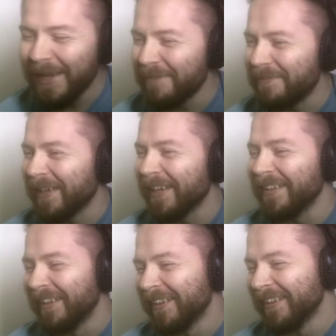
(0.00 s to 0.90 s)
Miguel,
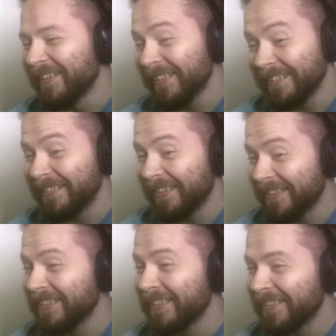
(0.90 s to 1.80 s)

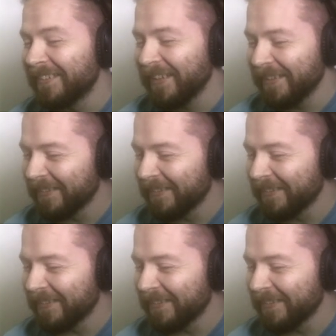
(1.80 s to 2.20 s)
doesn't it? Right?